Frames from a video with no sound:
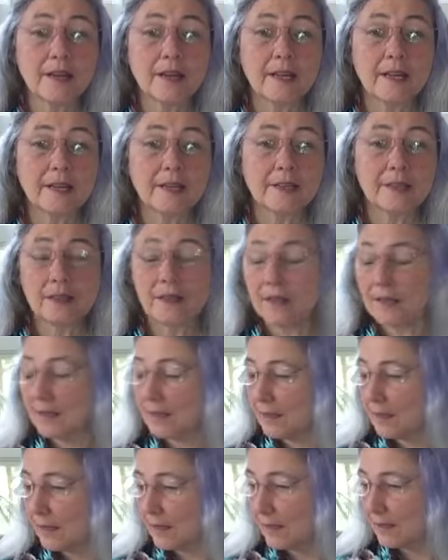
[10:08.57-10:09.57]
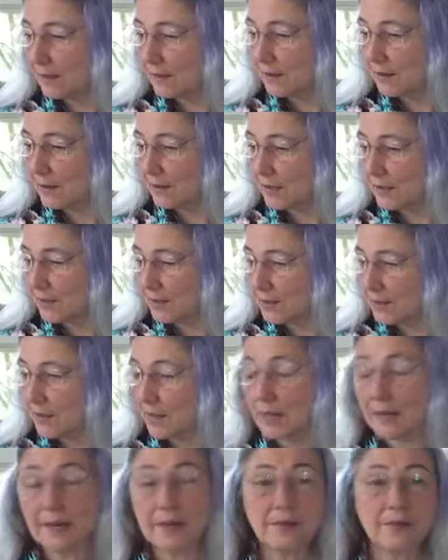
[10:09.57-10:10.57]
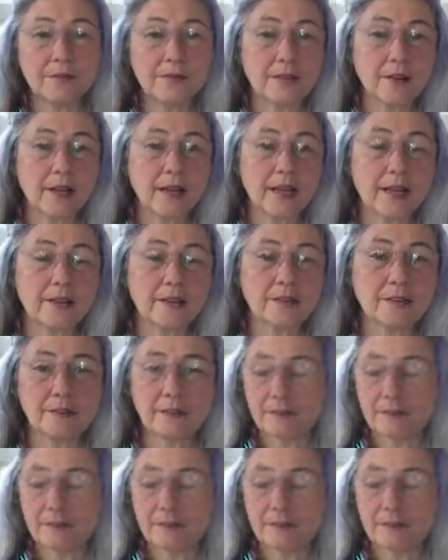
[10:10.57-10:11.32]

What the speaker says: And luckily, with this dog, have